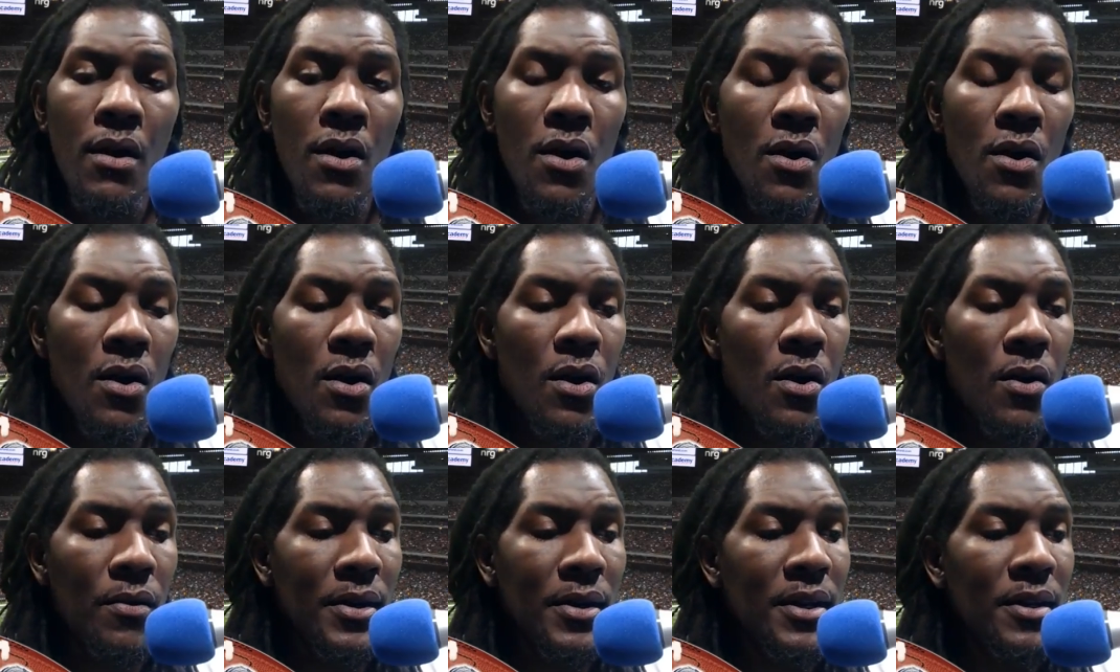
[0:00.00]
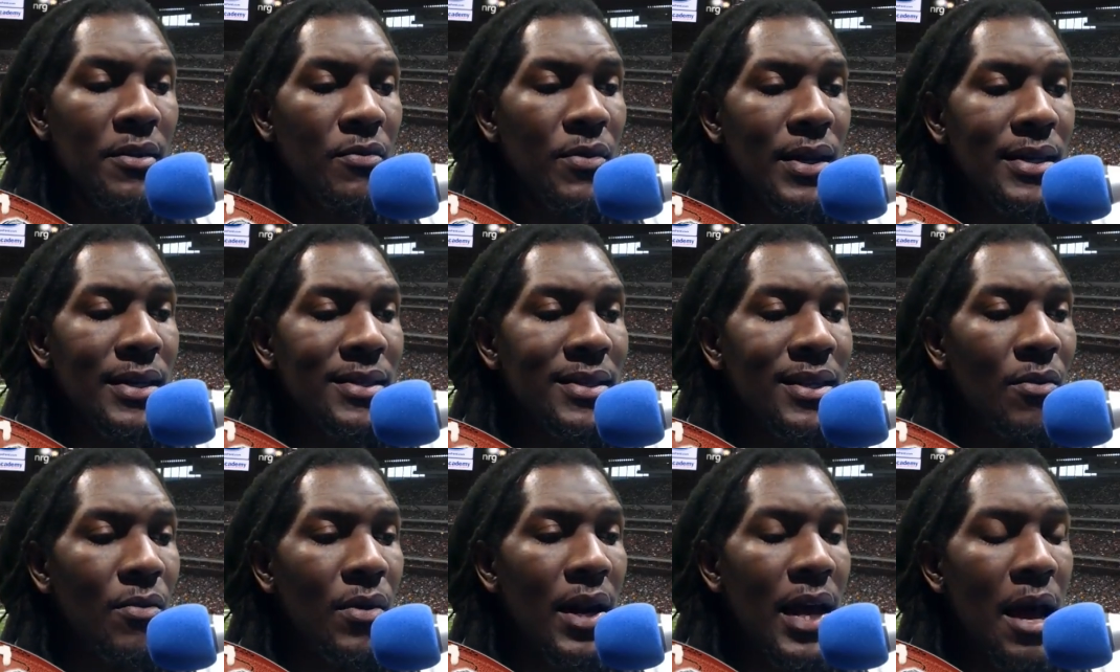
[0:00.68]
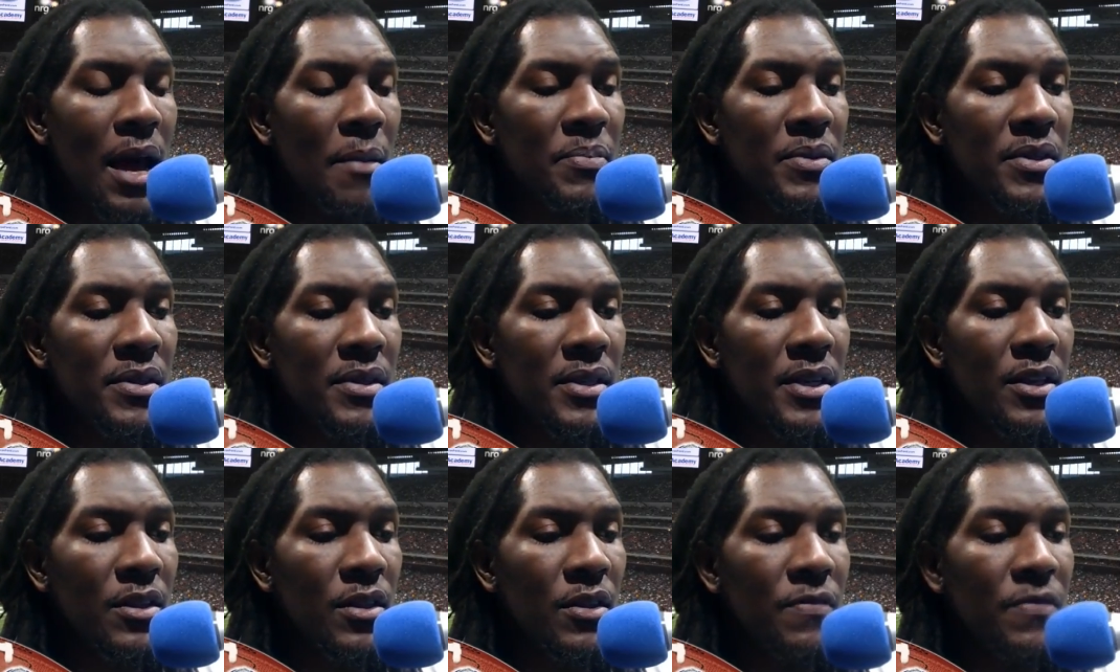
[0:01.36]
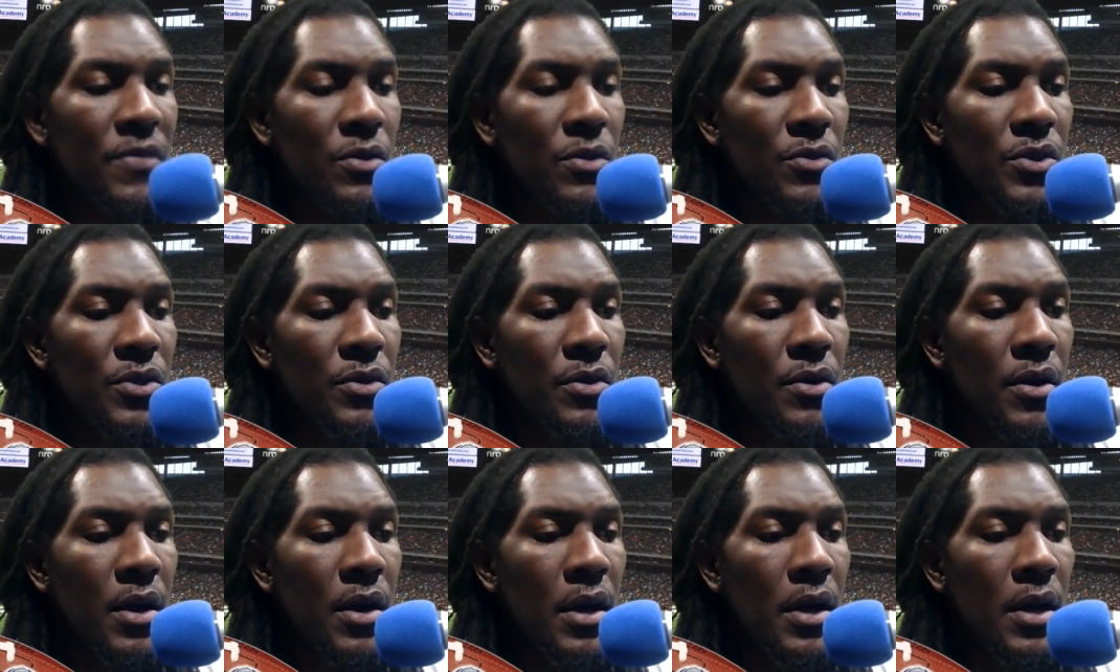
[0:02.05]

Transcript: only to really see what happens in the future.